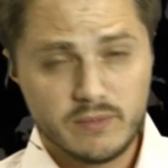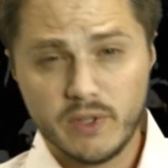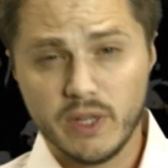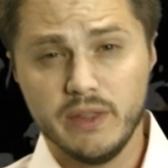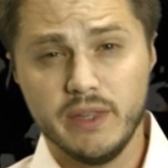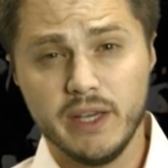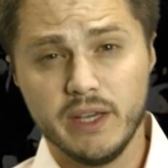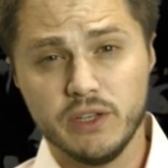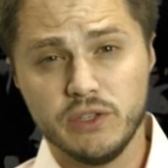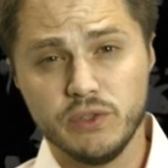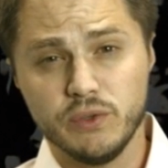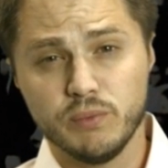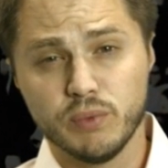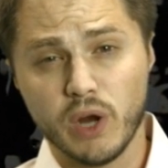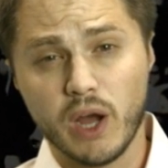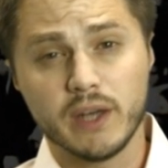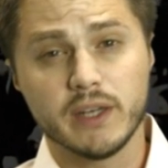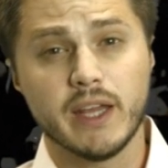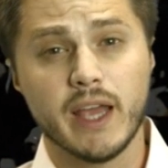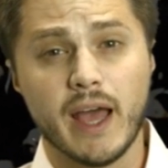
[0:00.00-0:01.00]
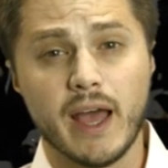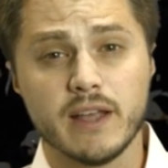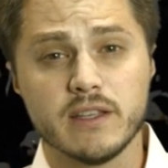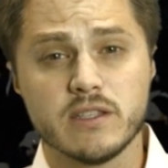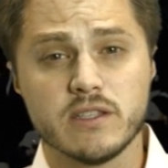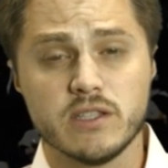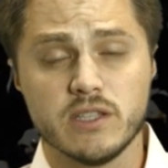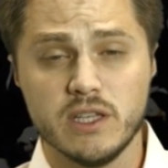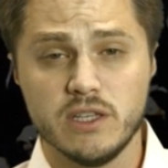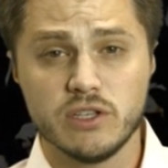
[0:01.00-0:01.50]
they could do
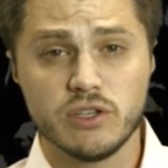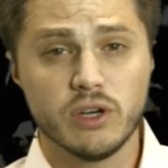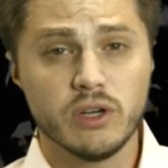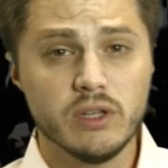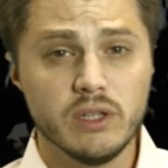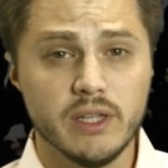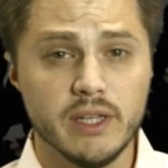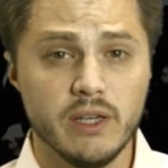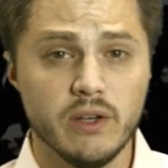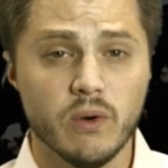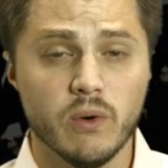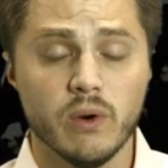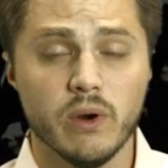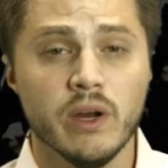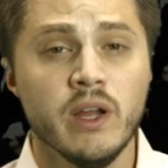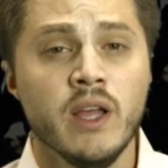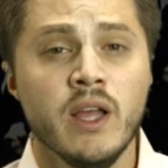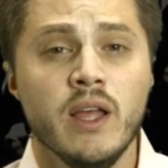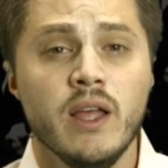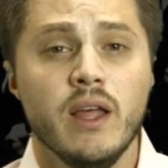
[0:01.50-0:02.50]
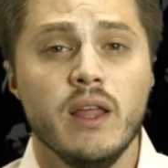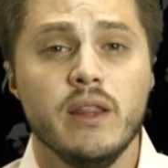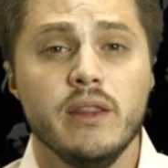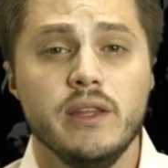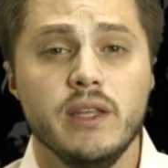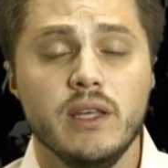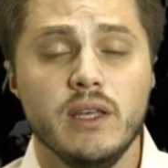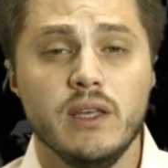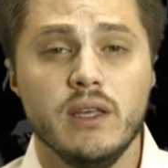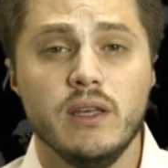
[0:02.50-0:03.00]
broadcasts internally, or
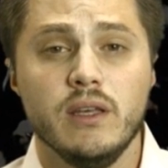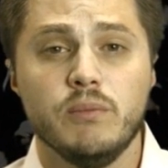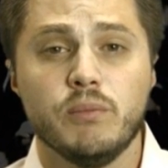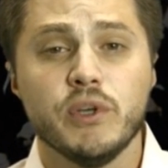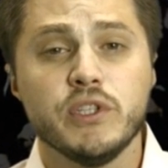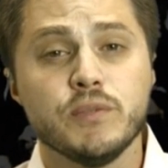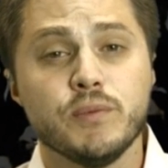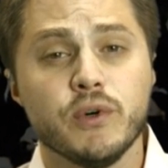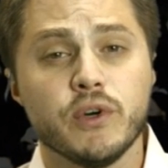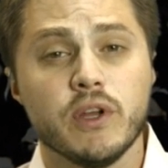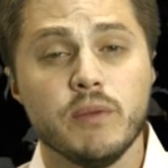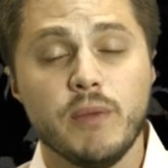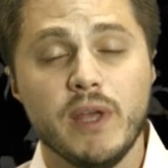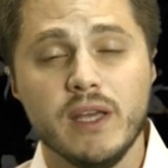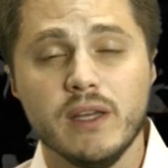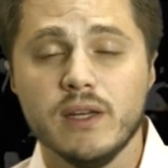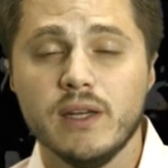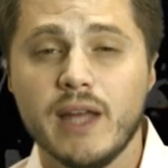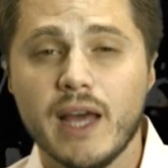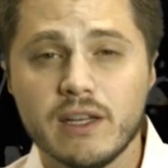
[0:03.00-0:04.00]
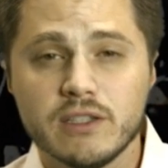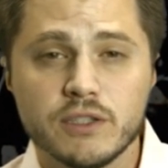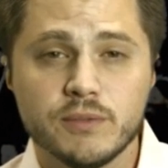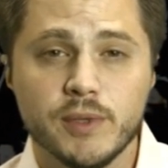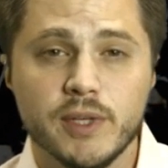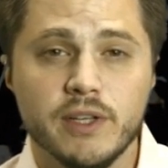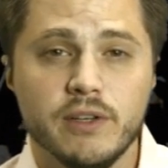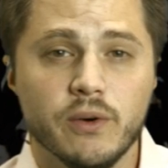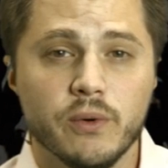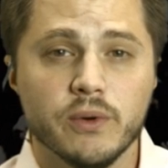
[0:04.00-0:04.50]
the principal could make an
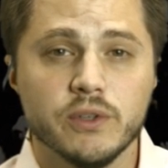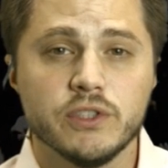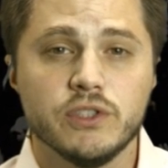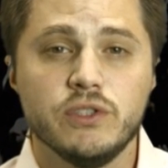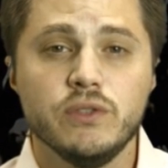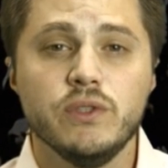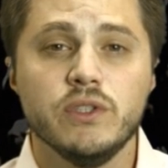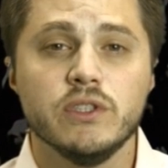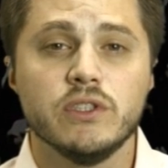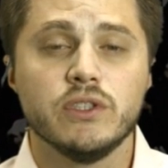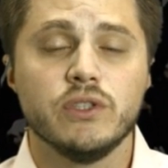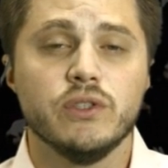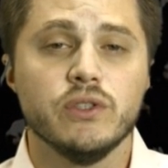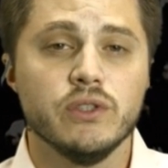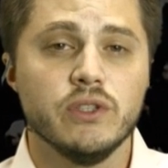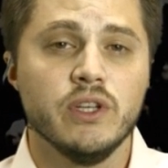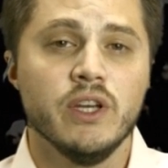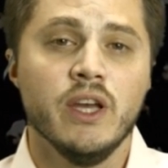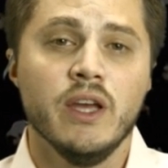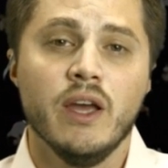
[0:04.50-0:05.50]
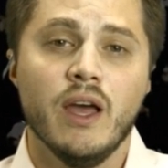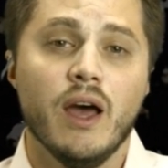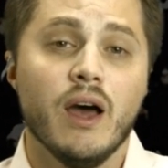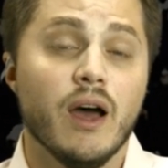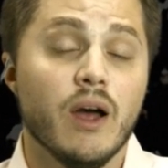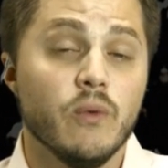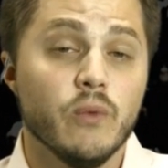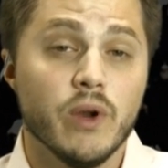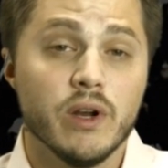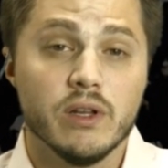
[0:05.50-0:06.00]
announcement, or students could
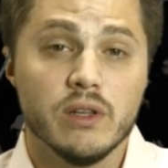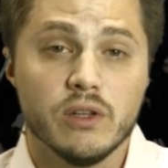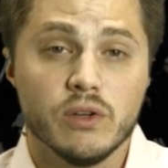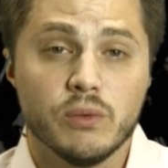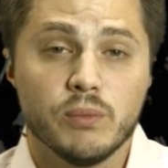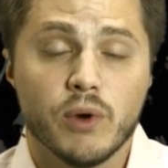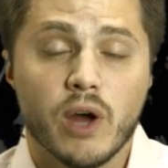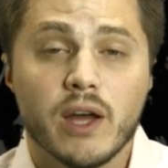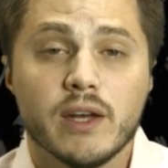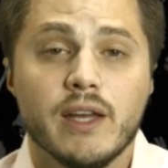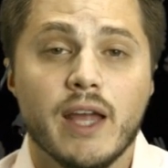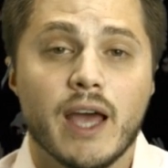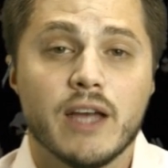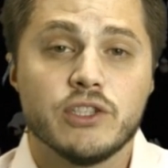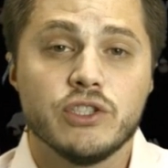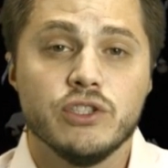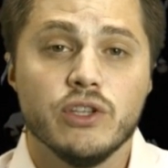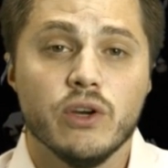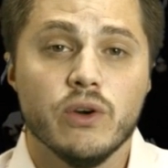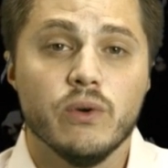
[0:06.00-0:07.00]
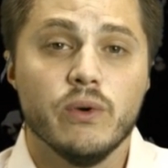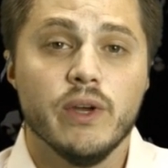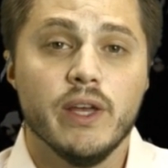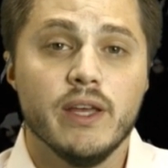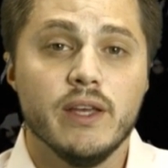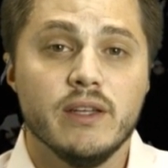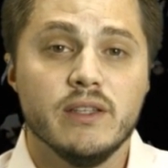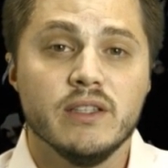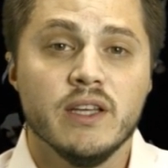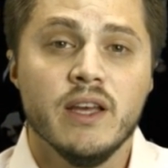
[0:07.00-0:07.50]
run a little broadcast show.
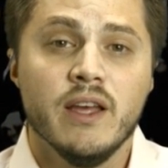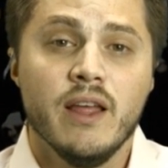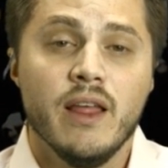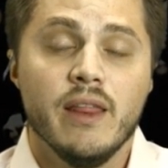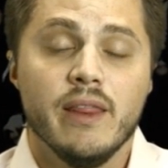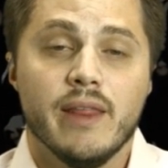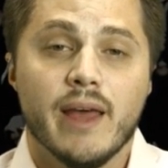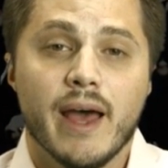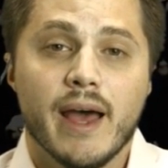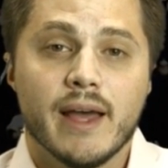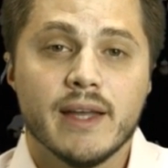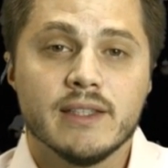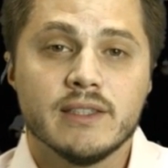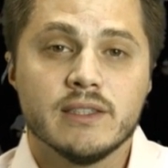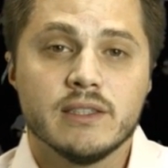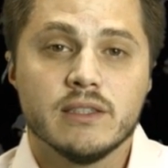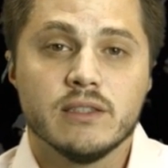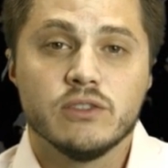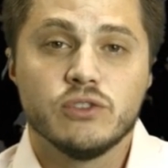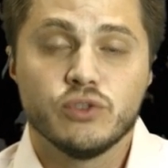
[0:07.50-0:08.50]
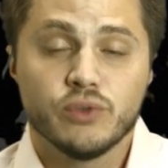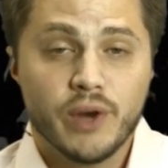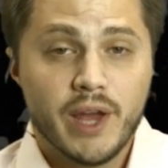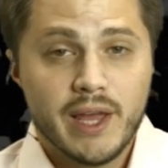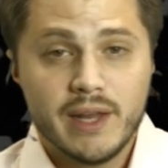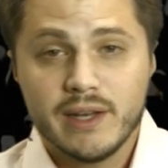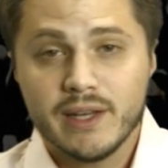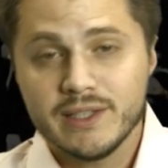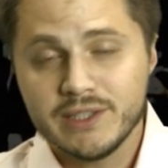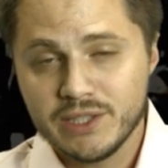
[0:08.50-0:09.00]
And that
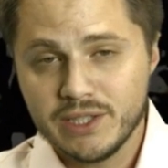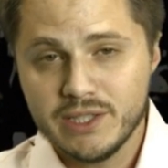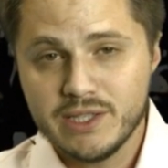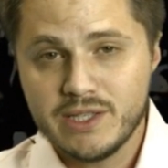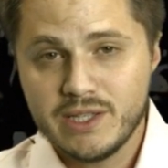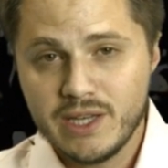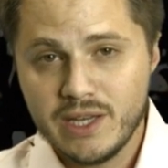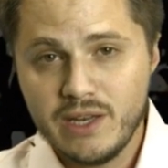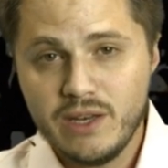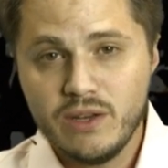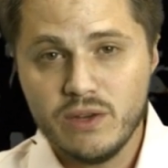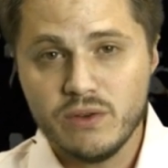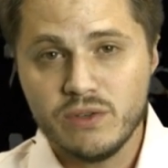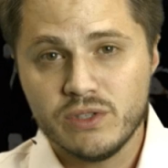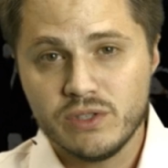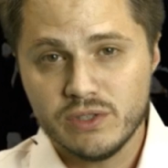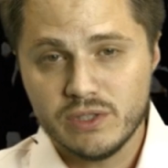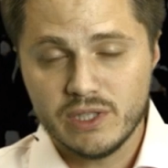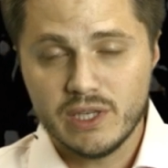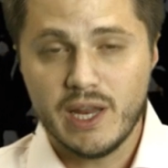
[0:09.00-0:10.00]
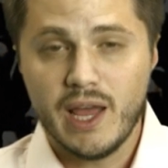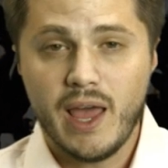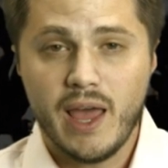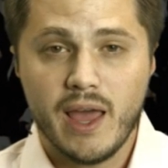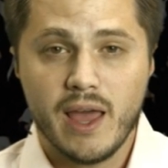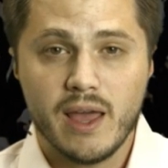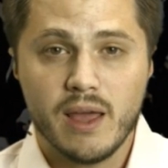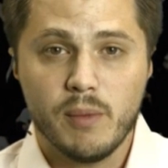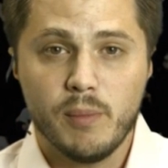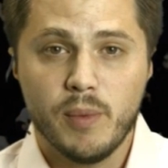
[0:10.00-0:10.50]
trend has continued to
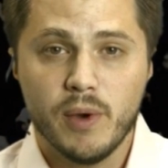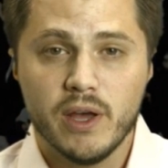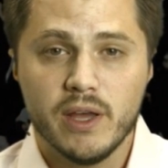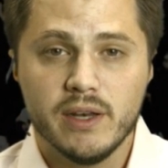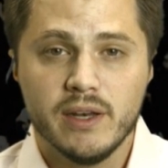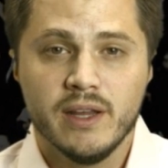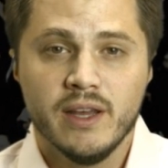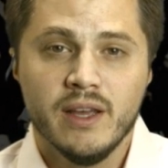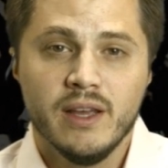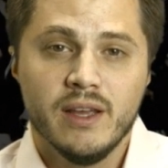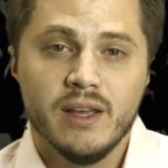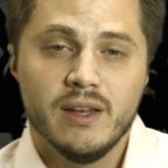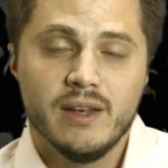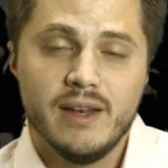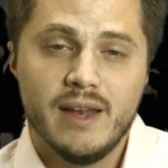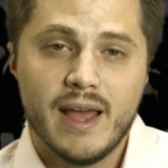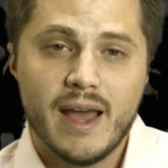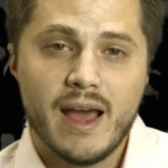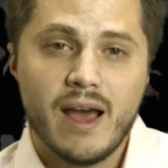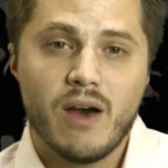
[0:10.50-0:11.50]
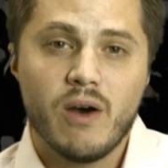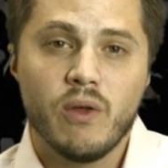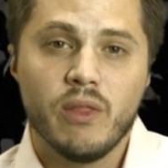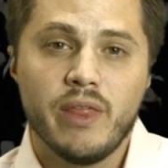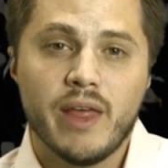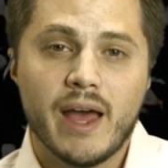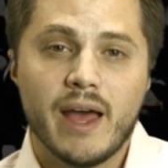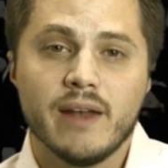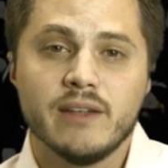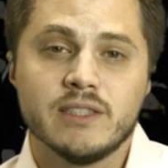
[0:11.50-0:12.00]
today, but now
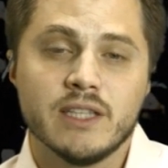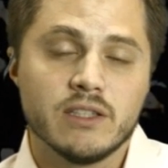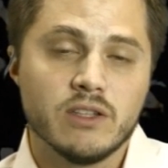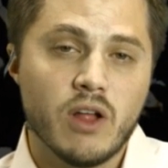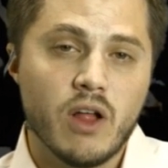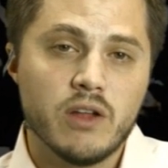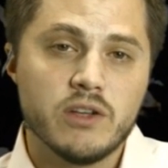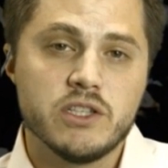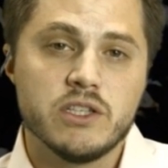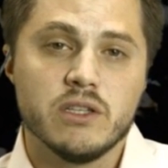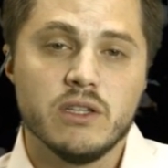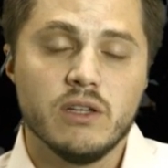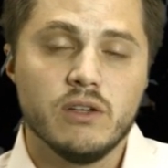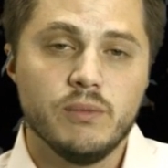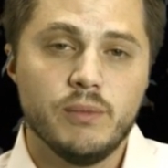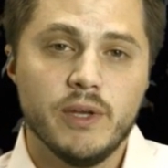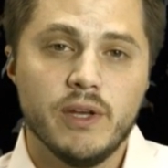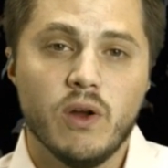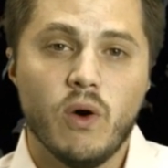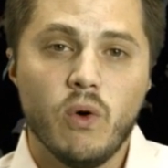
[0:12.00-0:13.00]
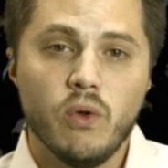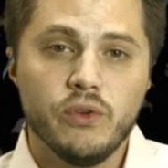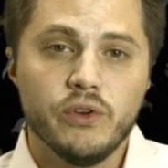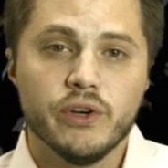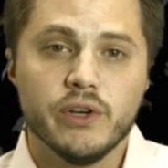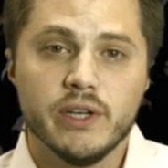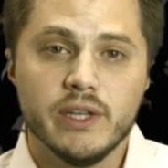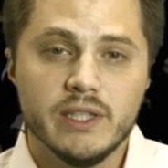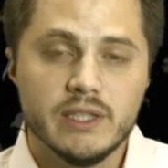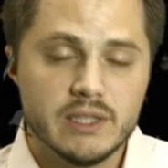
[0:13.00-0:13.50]
that technology is a little bit
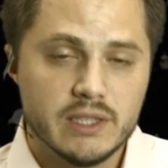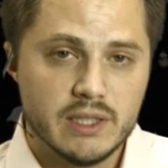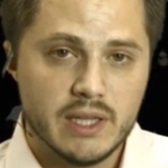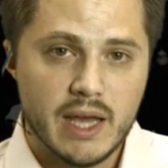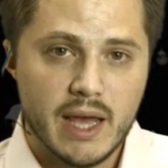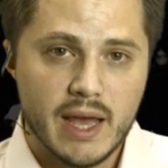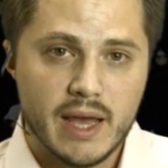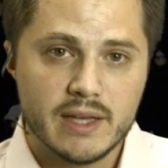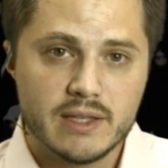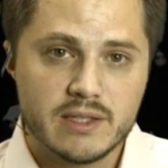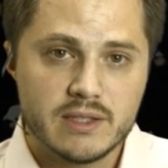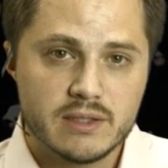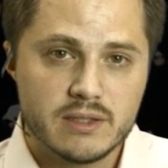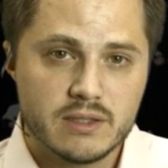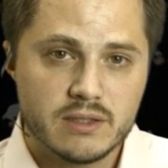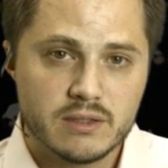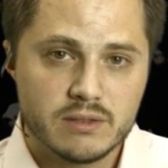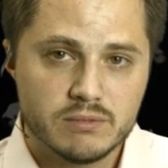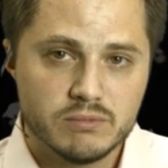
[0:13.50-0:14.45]
older and isn't as